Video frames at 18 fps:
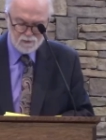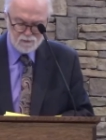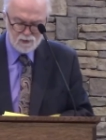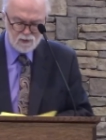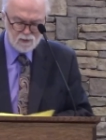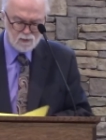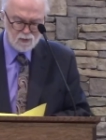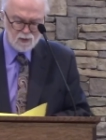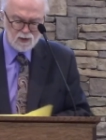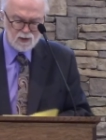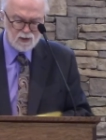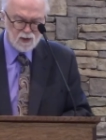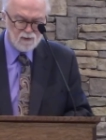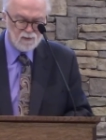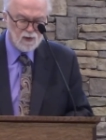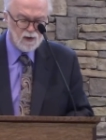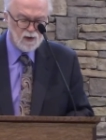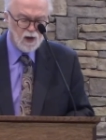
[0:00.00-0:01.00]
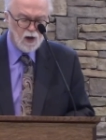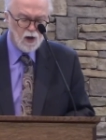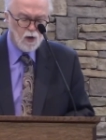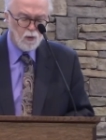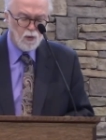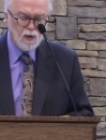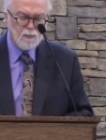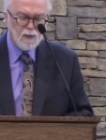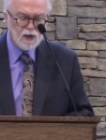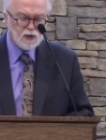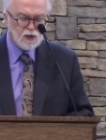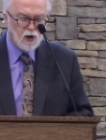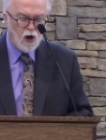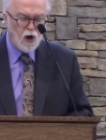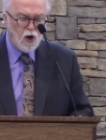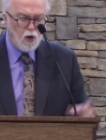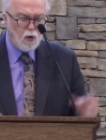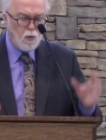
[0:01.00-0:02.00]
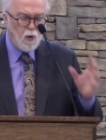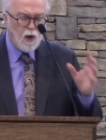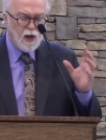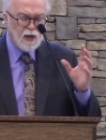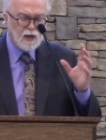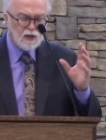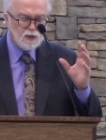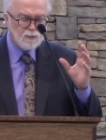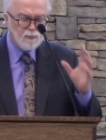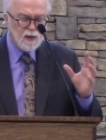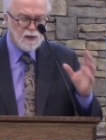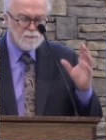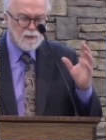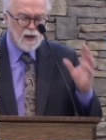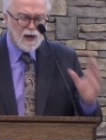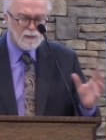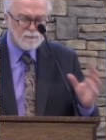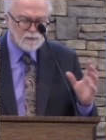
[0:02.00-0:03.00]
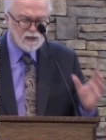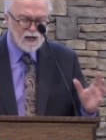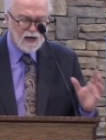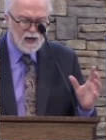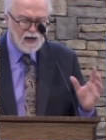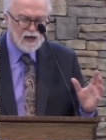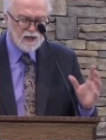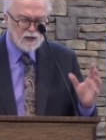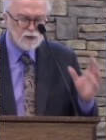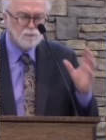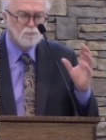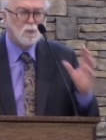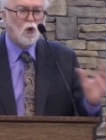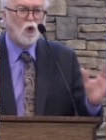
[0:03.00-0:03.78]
1527. We must always be baptized